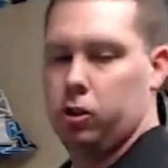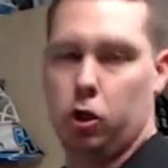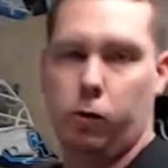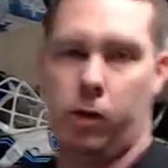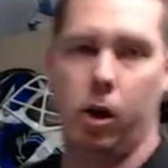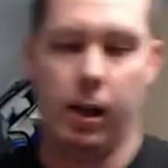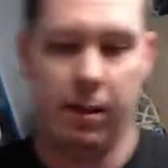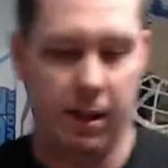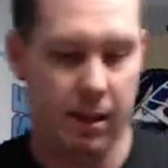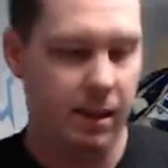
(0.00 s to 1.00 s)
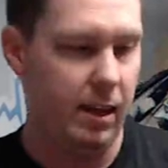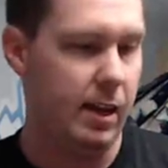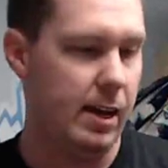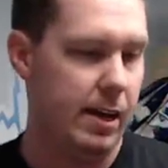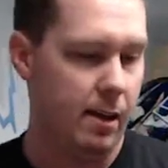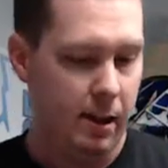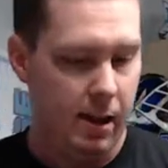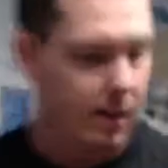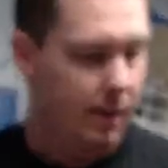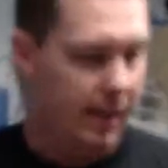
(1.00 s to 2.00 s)
overall, I think the uh,
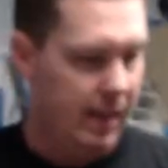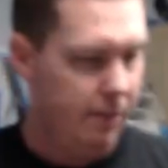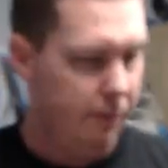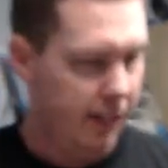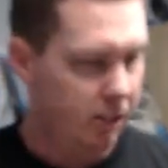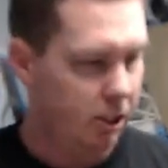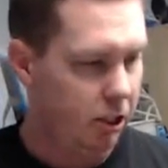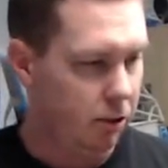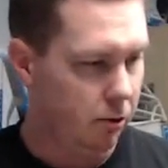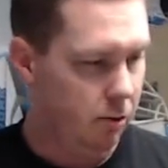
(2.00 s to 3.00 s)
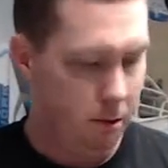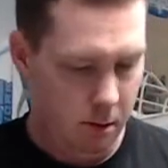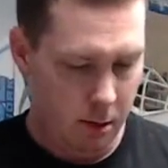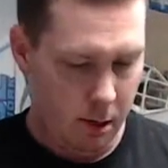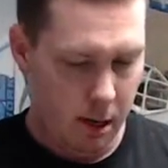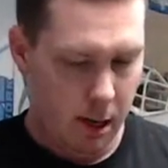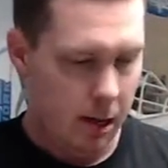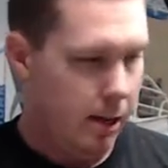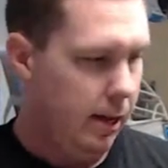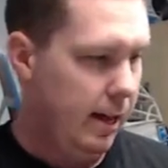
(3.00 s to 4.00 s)
the E-Flex 2
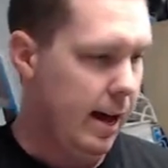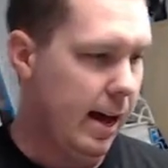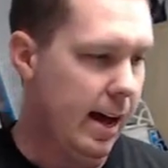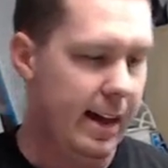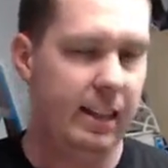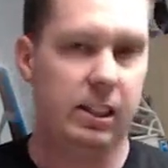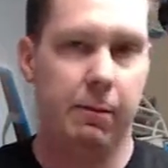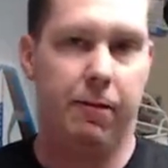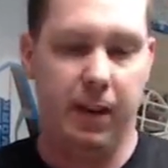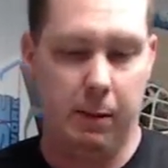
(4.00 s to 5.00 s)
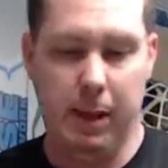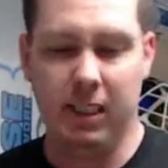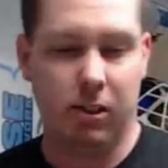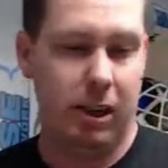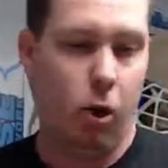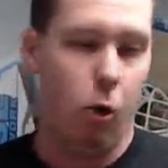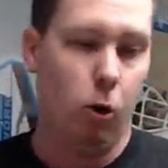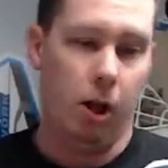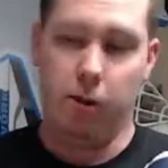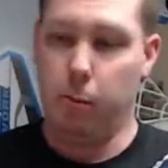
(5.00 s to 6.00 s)
uh, ends up fitting basically a whole
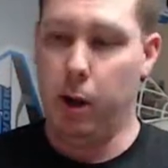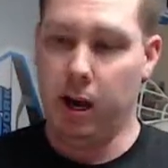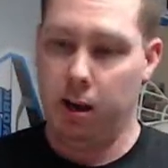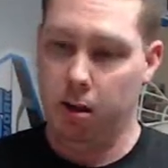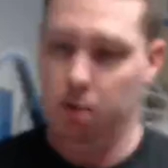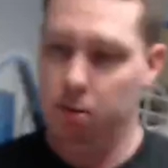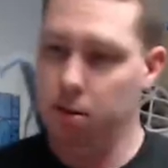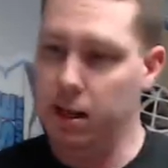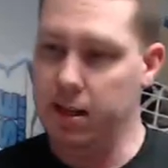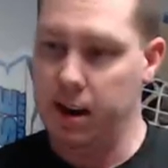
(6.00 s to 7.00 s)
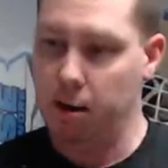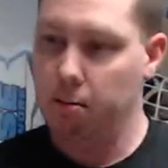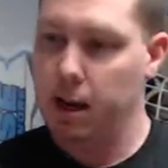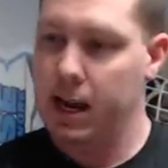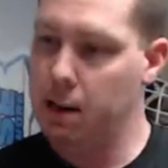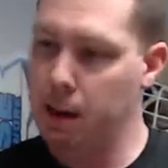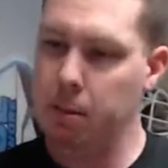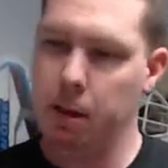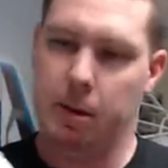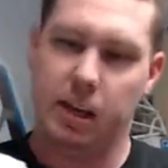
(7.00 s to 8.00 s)
other puck in there. And it might be
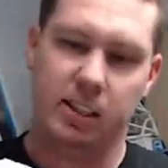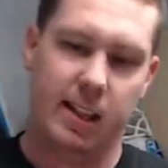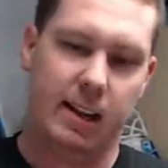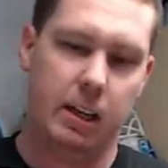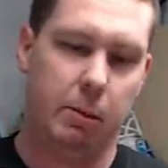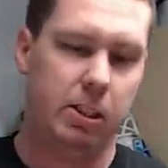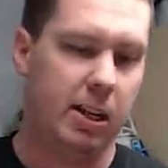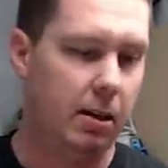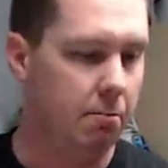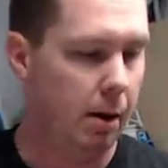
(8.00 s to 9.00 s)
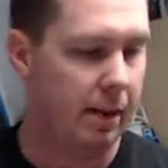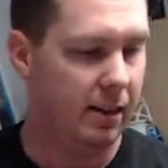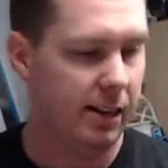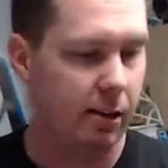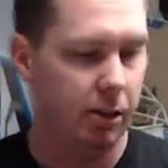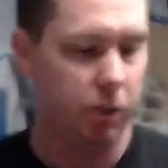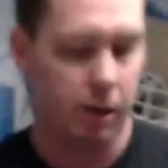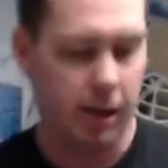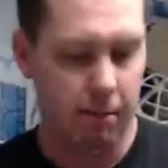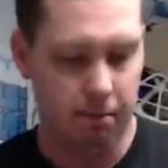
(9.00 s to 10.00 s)
because of that double T. I'm not entirely sure
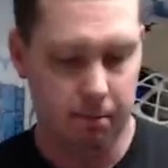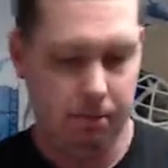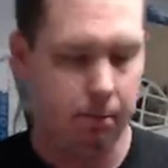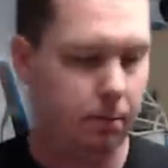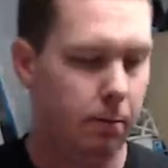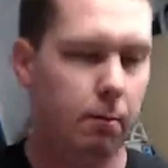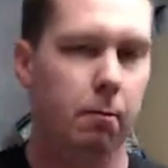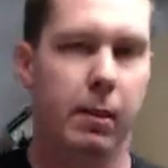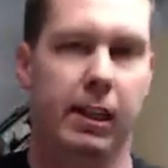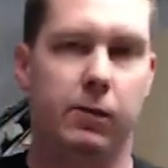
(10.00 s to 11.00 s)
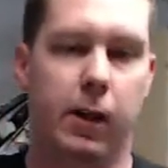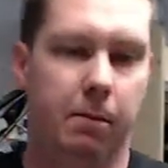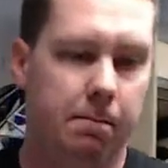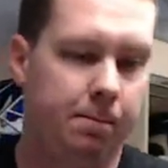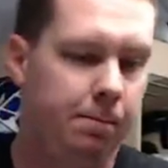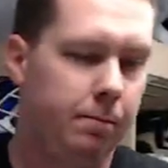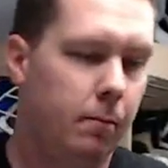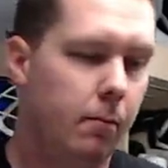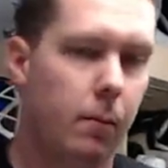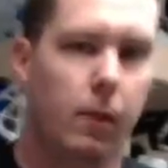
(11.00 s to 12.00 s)
yet. But that's fun.
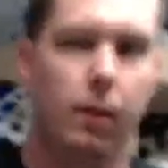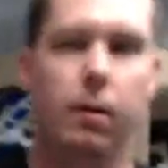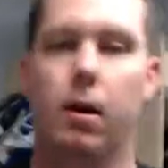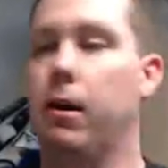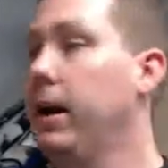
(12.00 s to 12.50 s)
All right.